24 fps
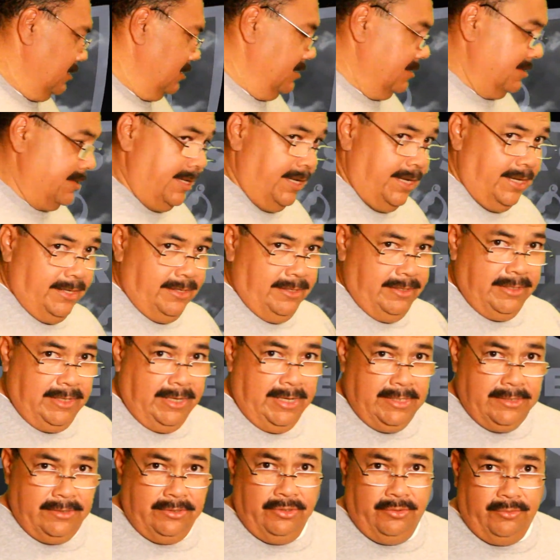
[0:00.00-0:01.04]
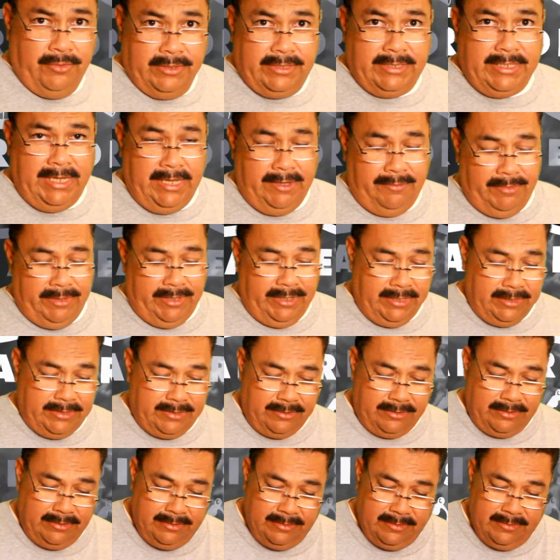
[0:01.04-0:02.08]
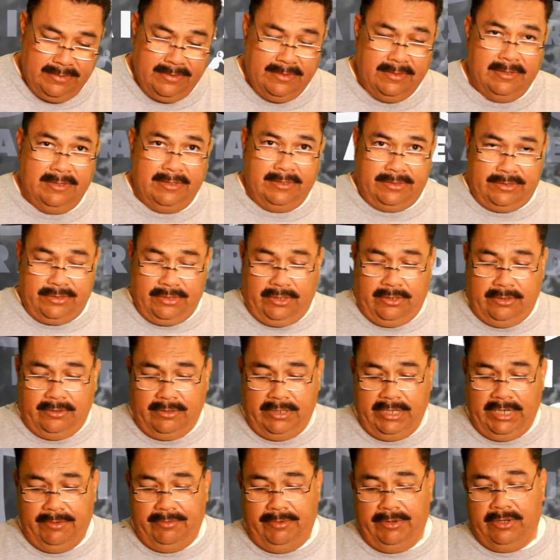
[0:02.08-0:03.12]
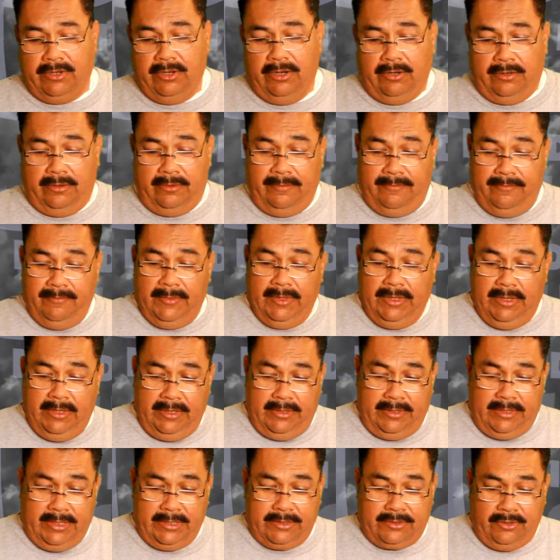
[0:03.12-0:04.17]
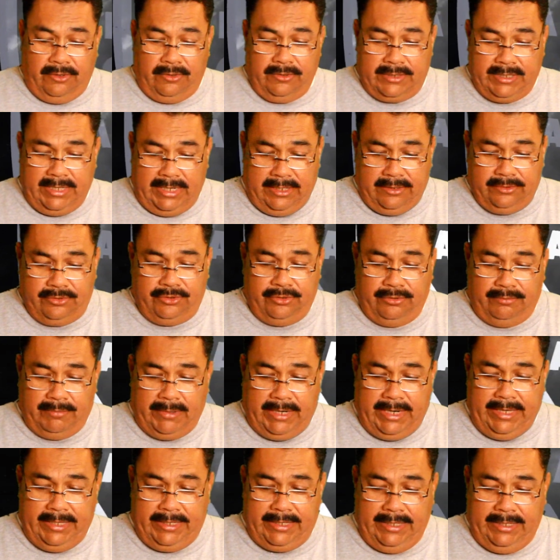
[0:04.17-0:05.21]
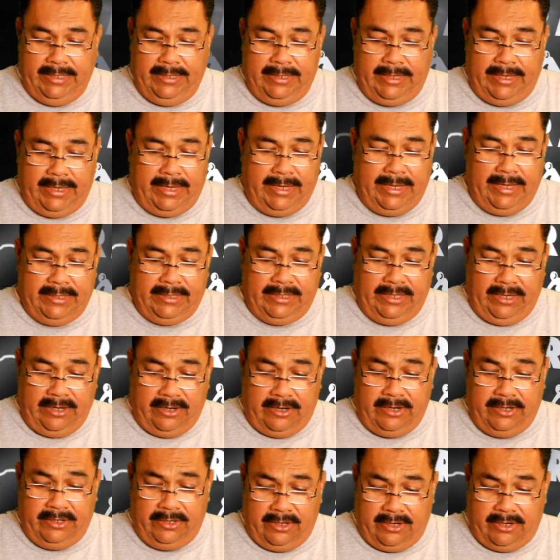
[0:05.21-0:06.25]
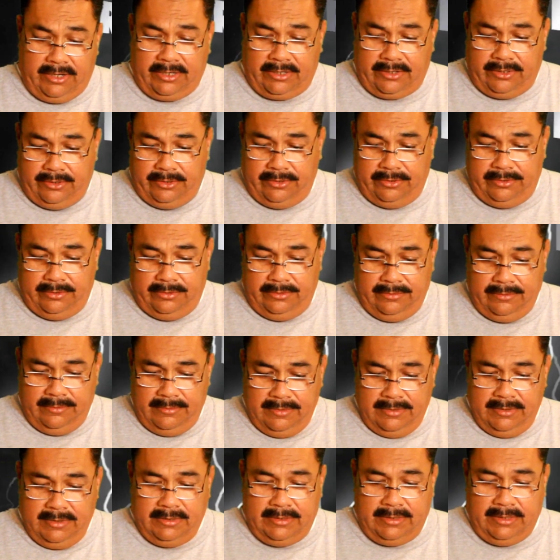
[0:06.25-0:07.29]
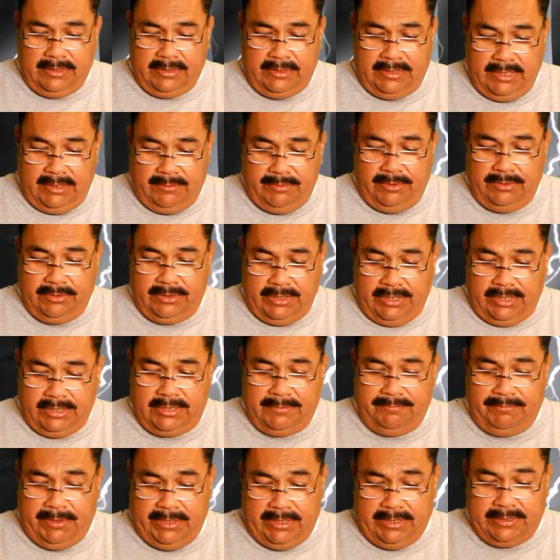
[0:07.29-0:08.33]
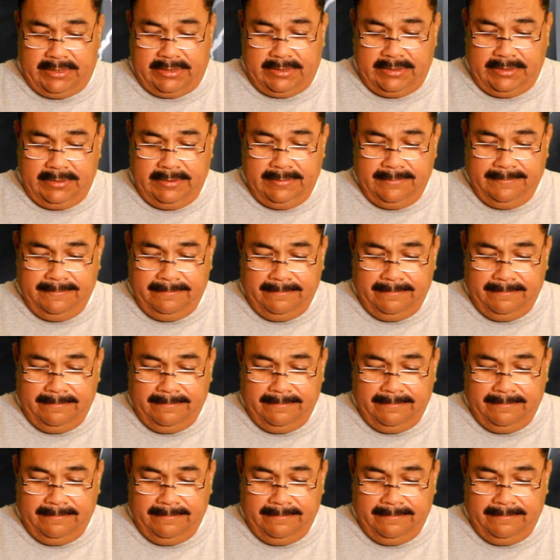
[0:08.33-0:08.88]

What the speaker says: Okay, you guys know what time it is. So here we go. This goes out to Mikey and the R&R crew, the Double Dutch Bus.